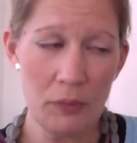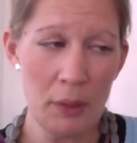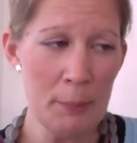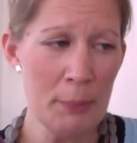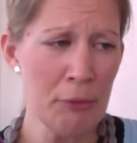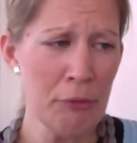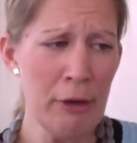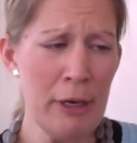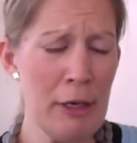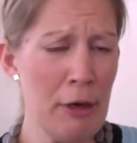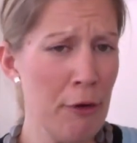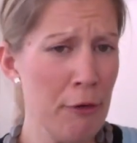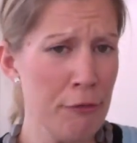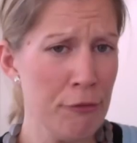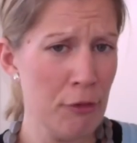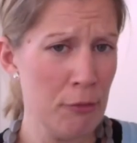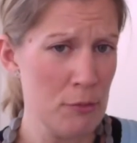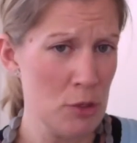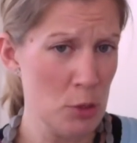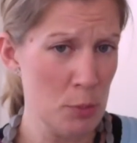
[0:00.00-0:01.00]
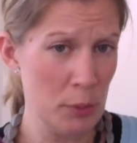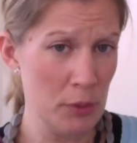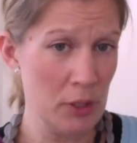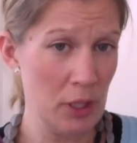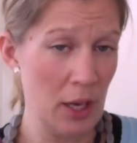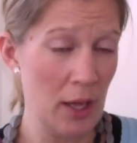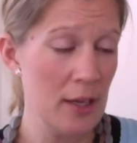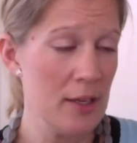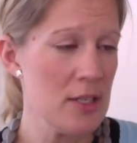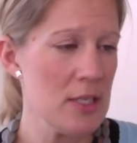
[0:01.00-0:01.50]
merino from
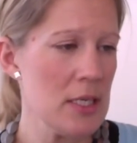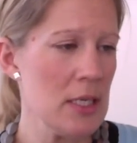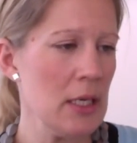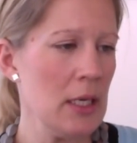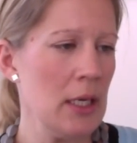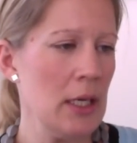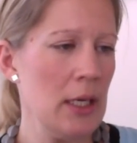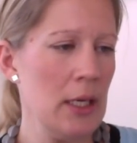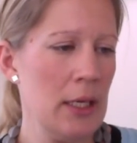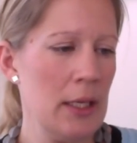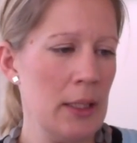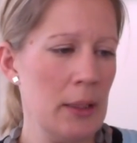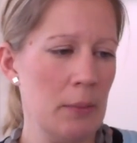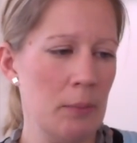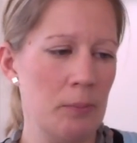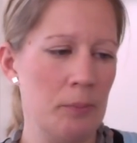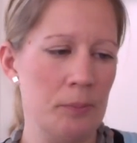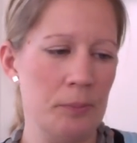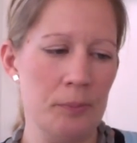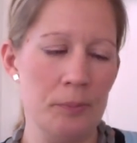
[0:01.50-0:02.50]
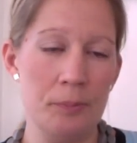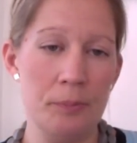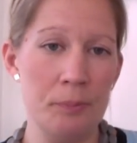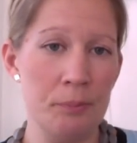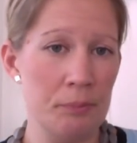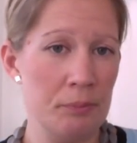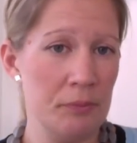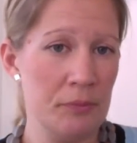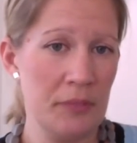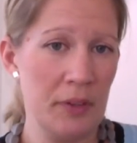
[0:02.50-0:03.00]
Spotlight
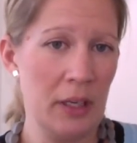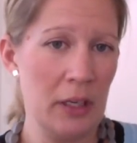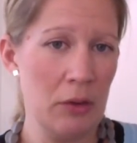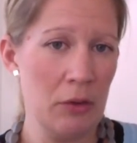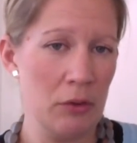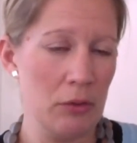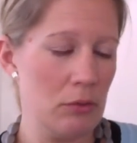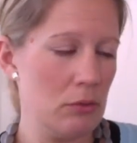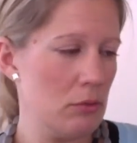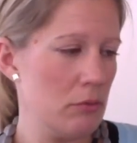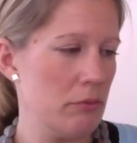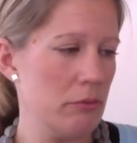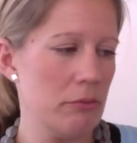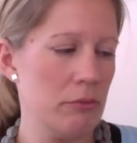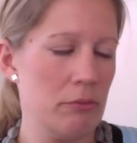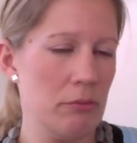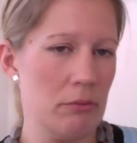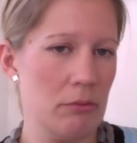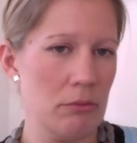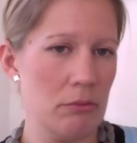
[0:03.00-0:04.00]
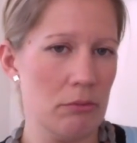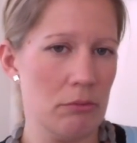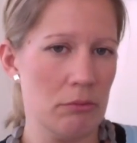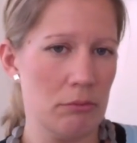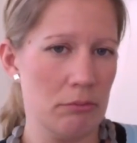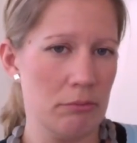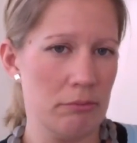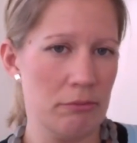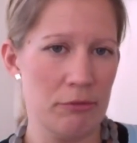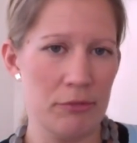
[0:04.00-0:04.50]
that I got
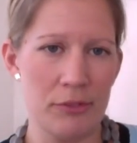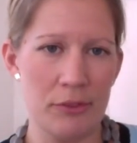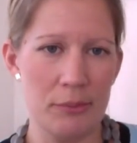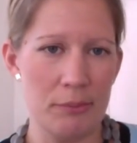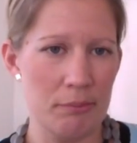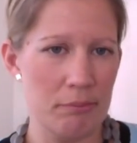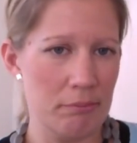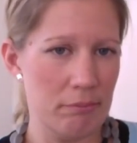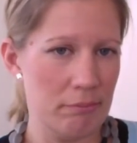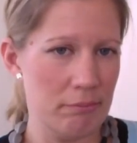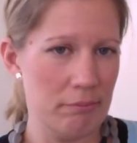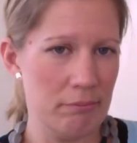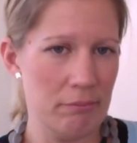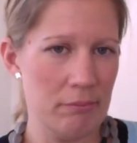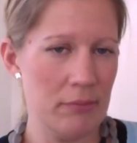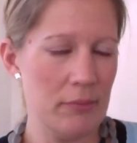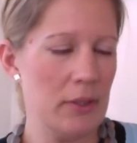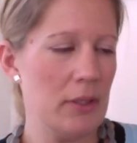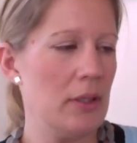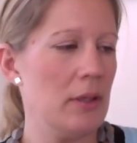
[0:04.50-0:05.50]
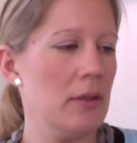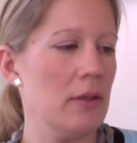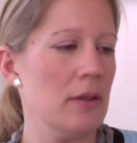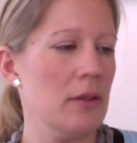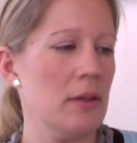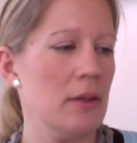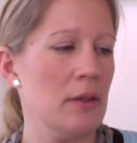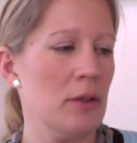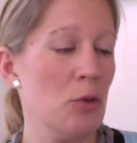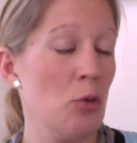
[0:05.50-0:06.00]
for
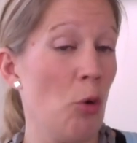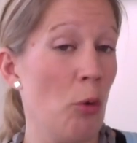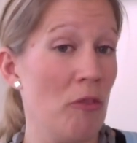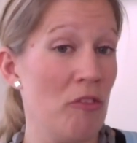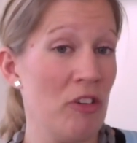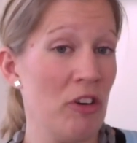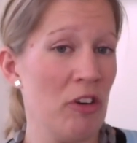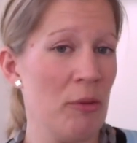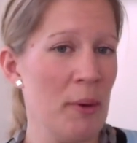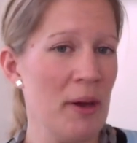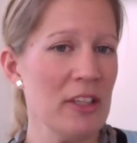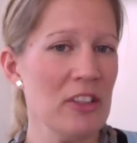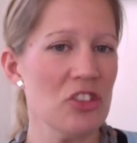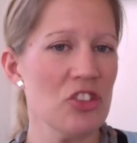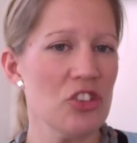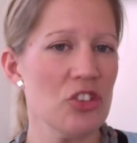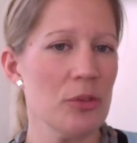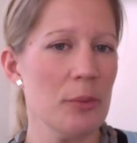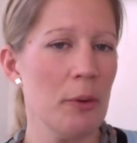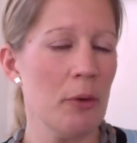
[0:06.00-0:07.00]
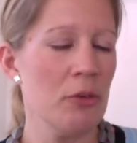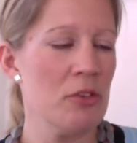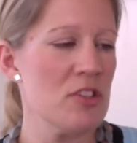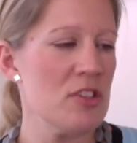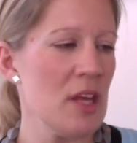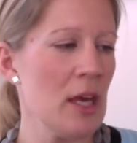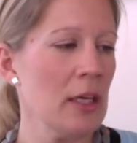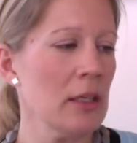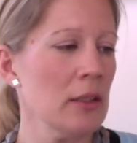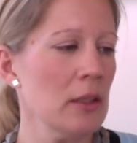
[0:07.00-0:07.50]
not very much on
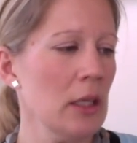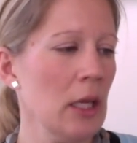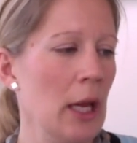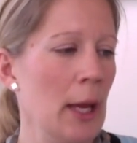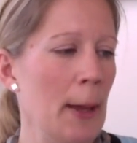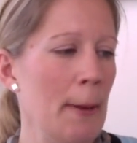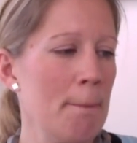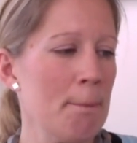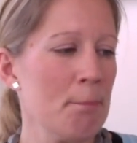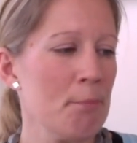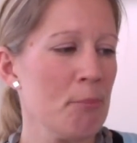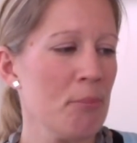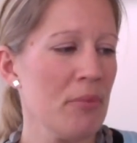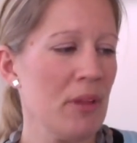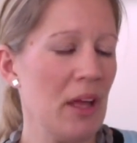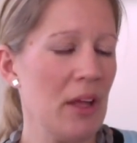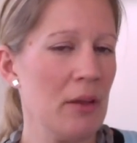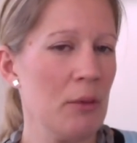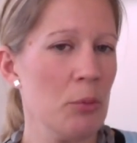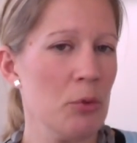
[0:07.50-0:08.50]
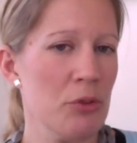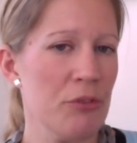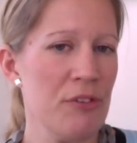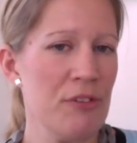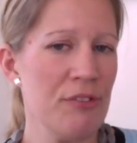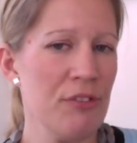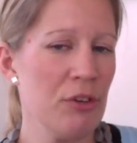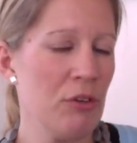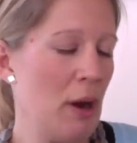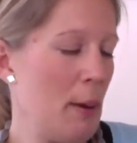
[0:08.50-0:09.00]
sale, and there was
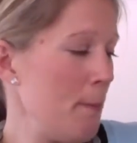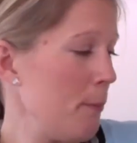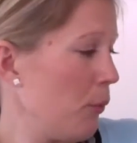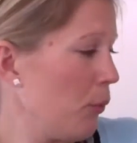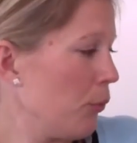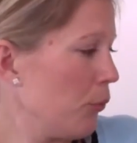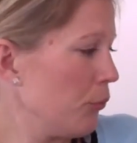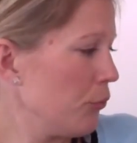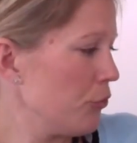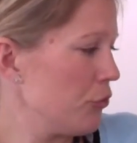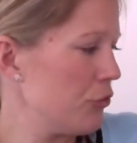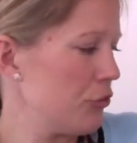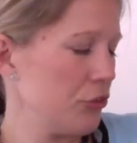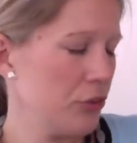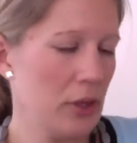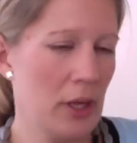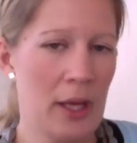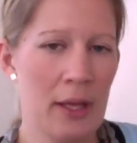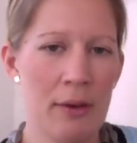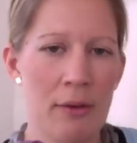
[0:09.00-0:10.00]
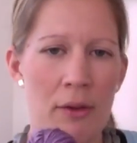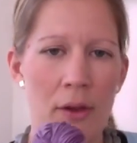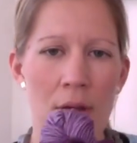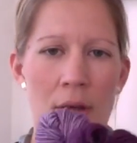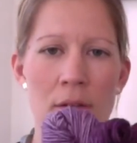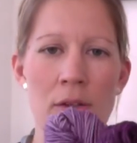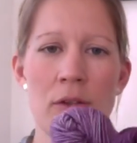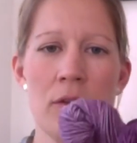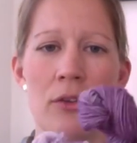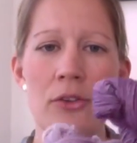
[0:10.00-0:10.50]
50 gram balls, and I
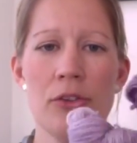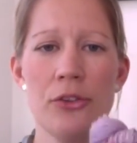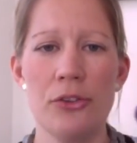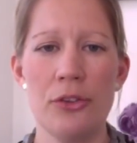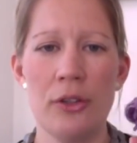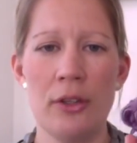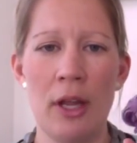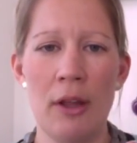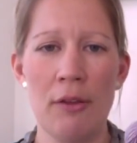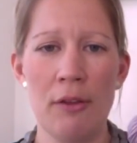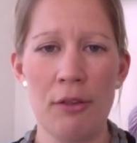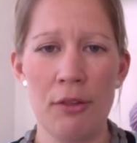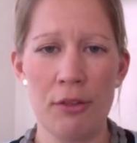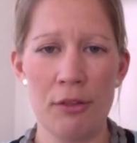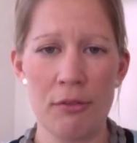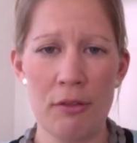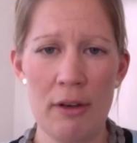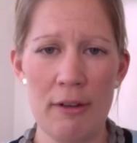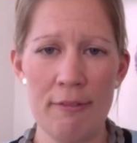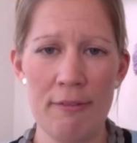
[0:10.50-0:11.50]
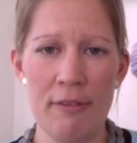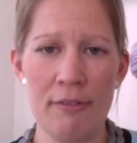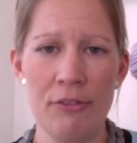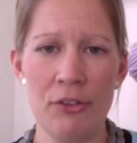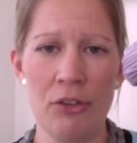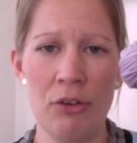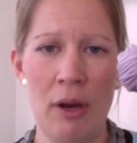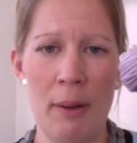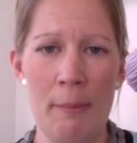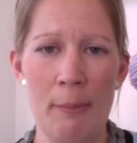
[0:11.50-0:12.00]
used another 350
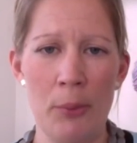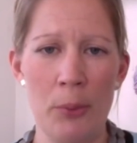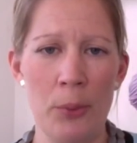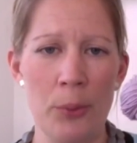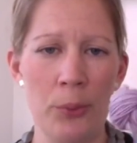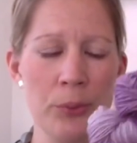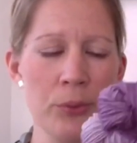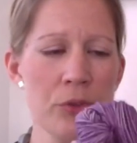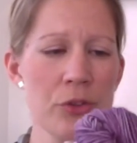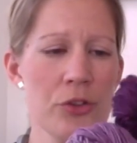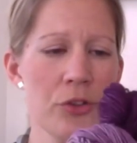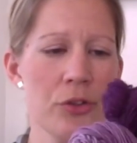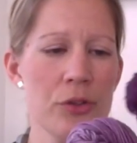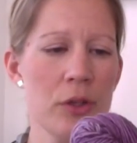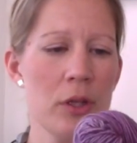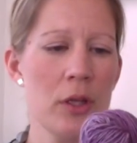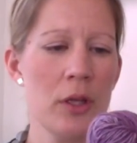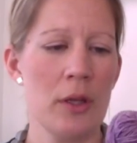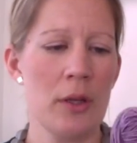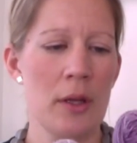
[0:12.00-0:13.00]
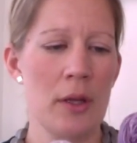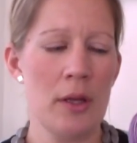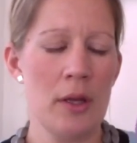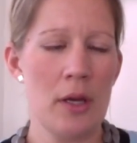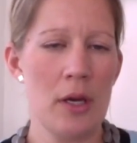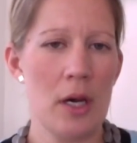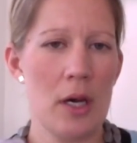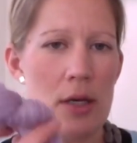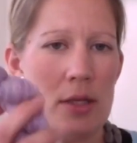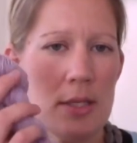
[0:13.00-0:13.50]
gram balls,
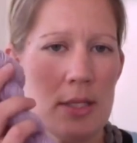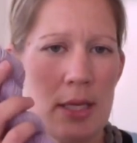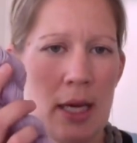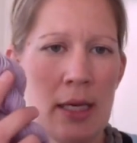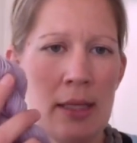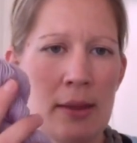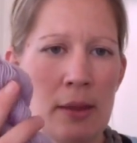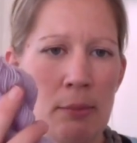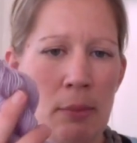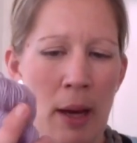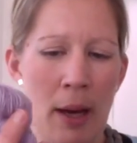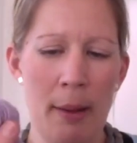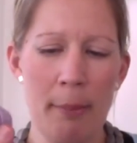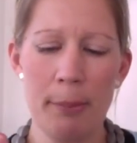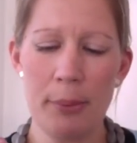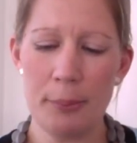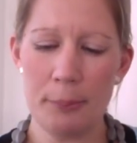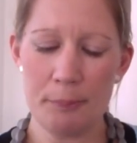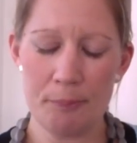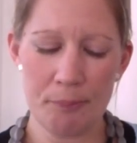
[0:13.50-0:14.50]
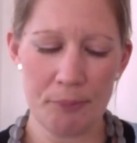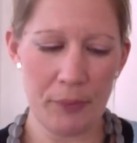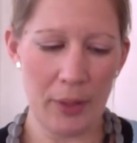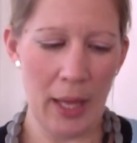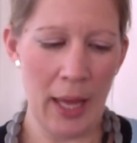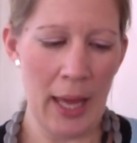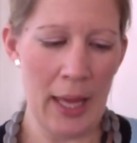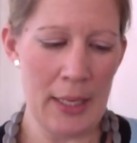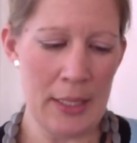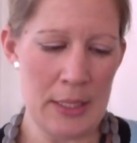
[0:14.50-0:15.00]
skeined them up,
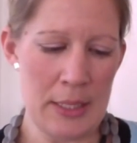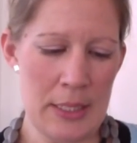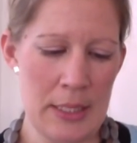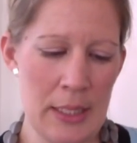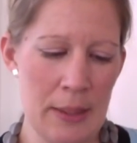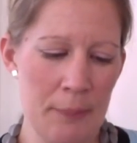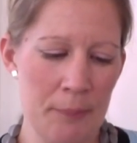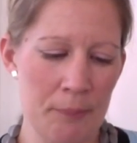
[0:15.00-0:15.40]
and